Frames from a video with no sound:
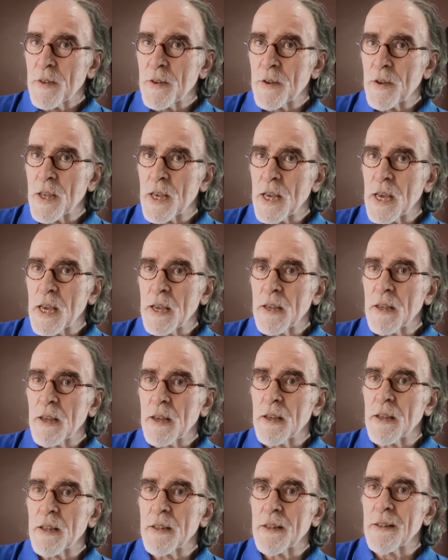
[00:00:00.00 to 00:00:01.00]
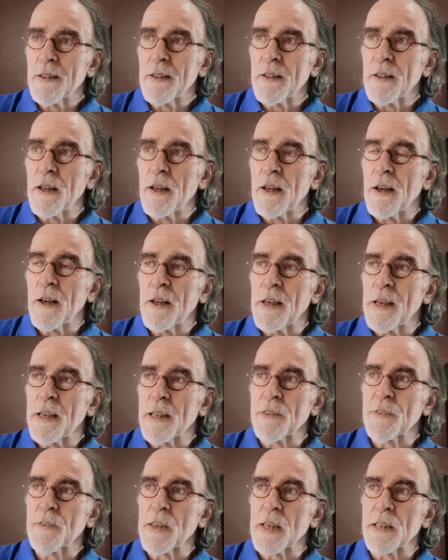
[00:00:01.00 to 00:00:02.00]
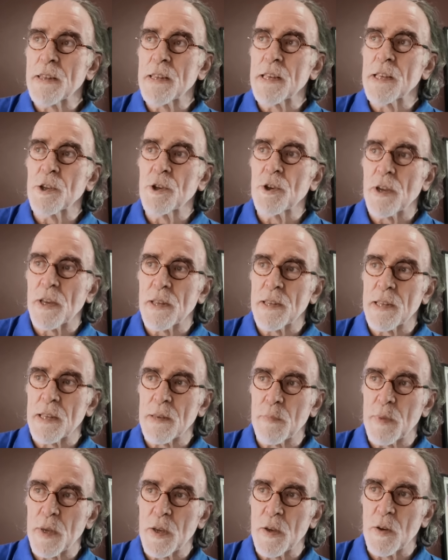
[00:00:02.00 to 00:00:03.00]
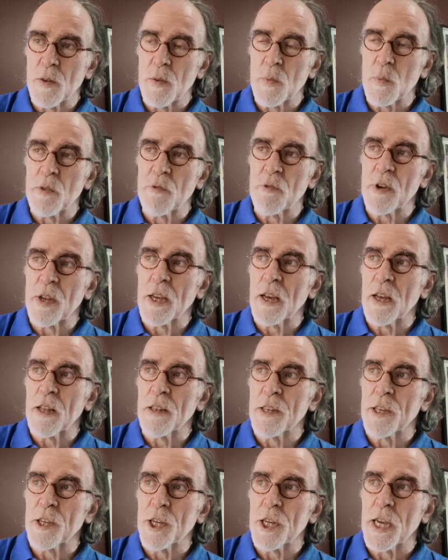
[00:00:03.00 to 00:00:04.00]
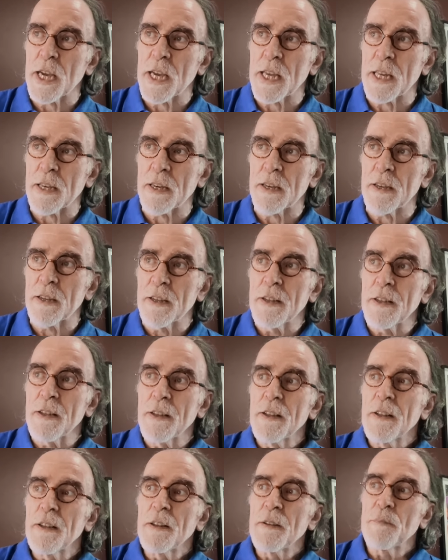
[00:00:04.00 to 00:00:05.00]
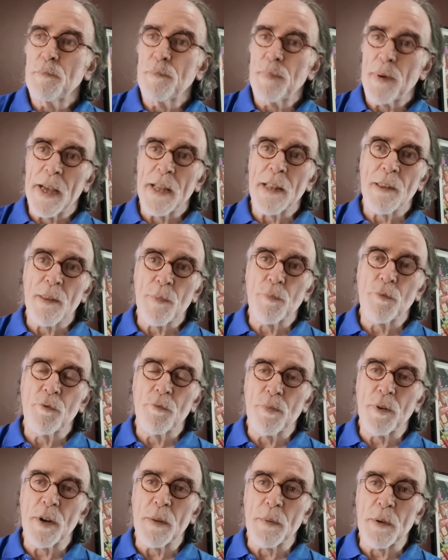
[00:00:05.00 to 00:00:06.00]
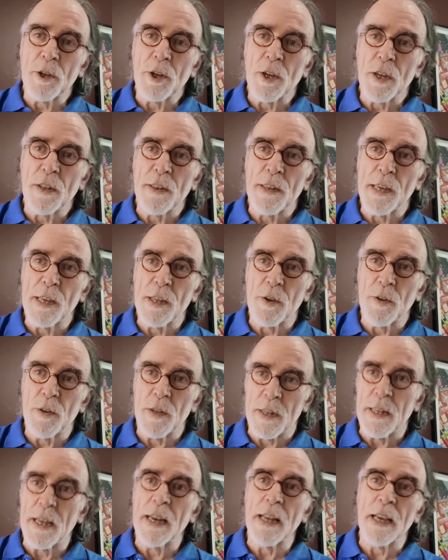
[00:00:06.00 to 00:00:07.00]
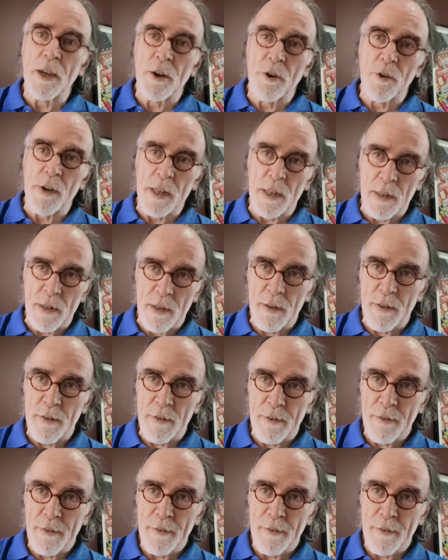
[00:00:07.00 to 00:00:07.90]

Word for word: Okay? Uh, it's, it's interesting because, with regard to China, Biden's pretty much continued and then increased.